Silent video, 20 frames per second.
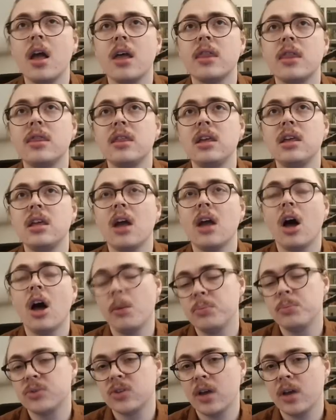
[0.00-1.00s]
The
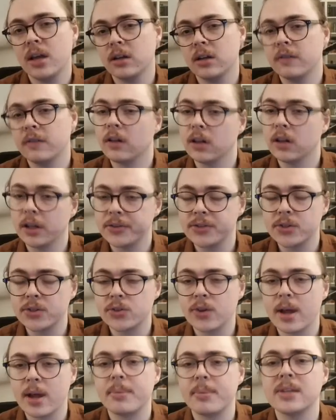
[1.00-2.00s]
upside of Cluster
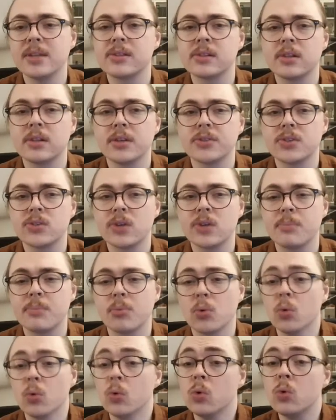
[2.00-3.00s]
Trap is Cluster Trap
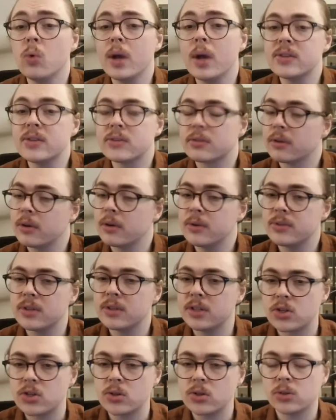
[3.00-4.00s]
always throws
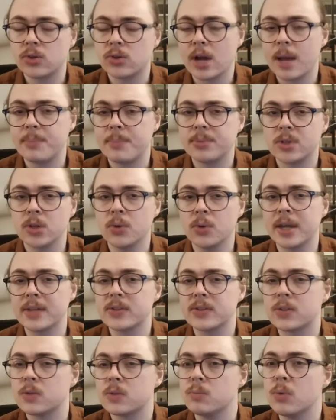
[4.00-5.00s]
additional traps, so you'll get
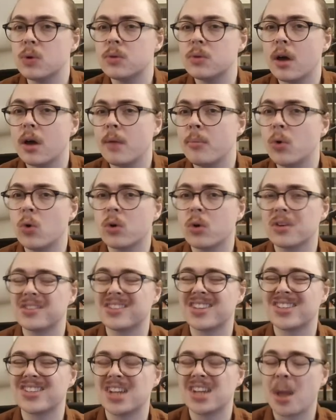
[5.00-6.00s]
smoother, more
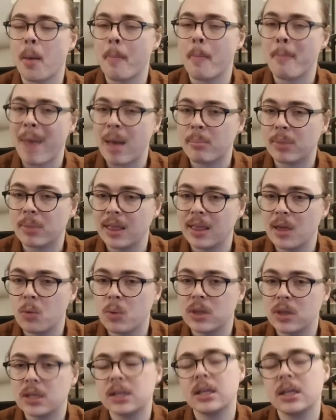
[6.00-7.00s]
consistent map clear
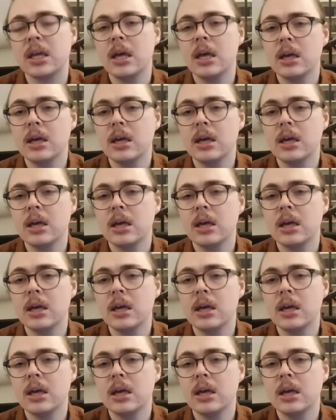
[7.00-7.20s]
with it.